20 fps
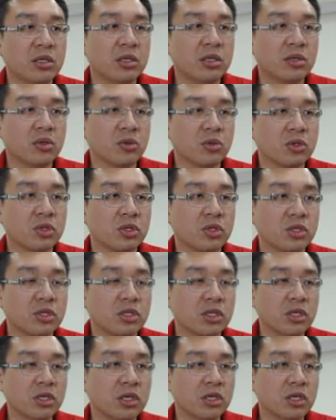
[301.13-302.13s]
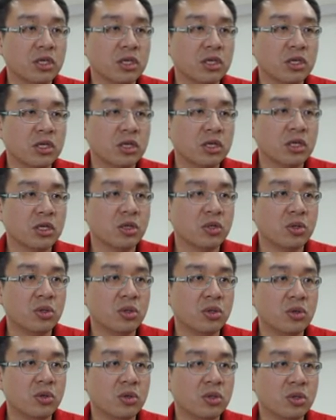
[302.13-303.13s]
to c2,
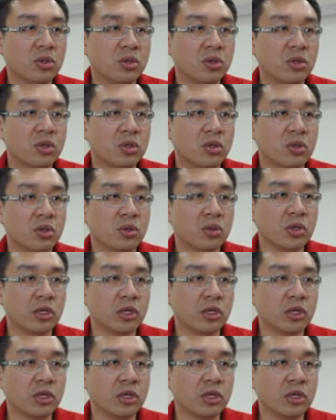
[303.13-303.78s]
to